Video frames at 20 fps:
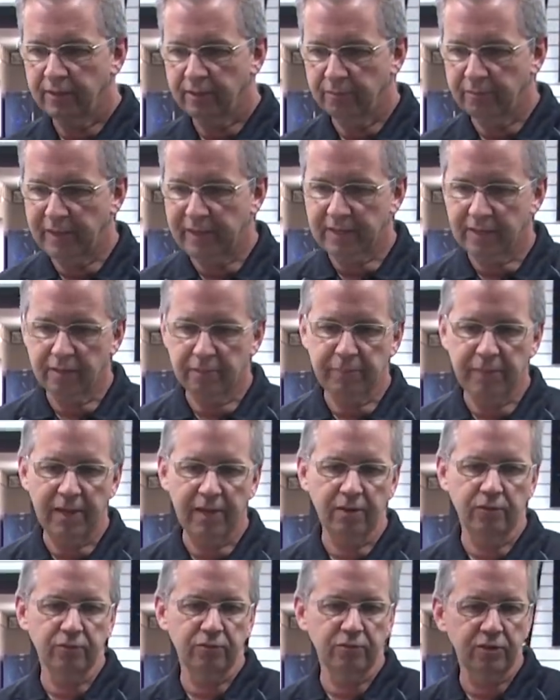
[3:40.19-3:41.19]
making a
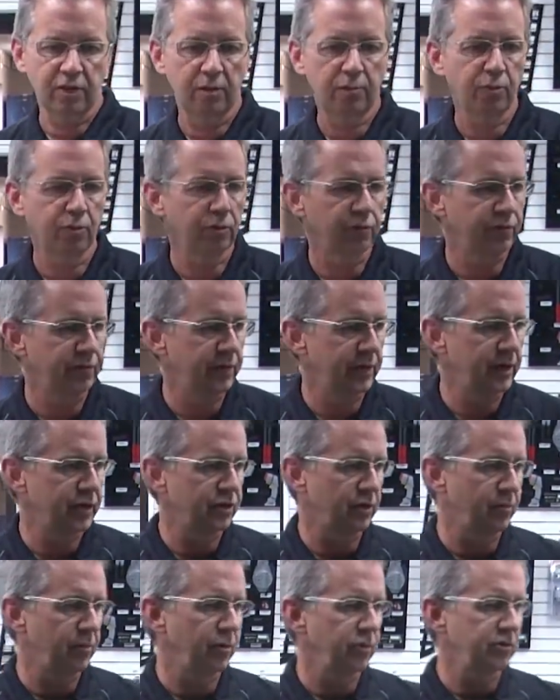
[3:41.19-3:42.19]
panel double
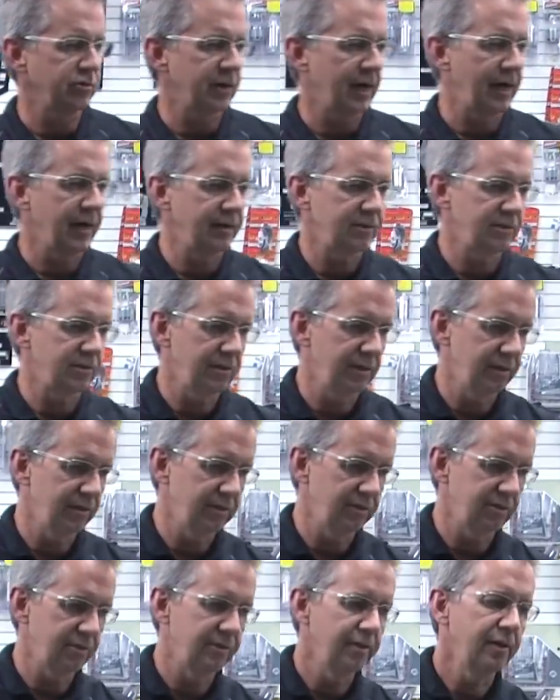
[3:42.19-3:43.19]
finish on both sides
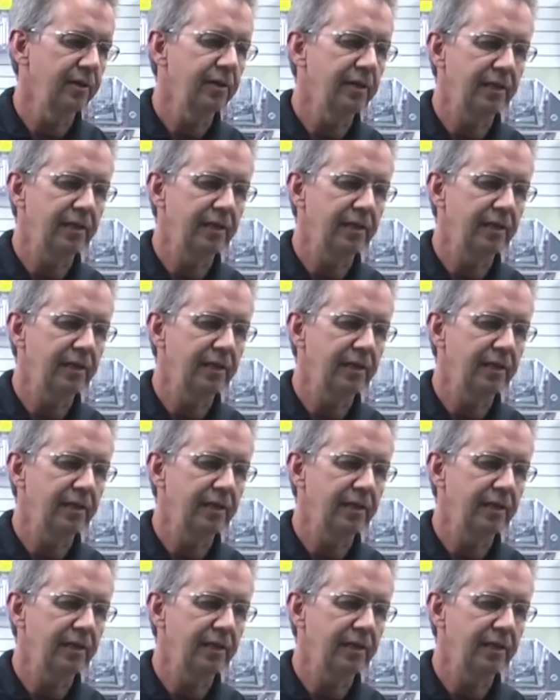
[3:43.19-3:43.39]
is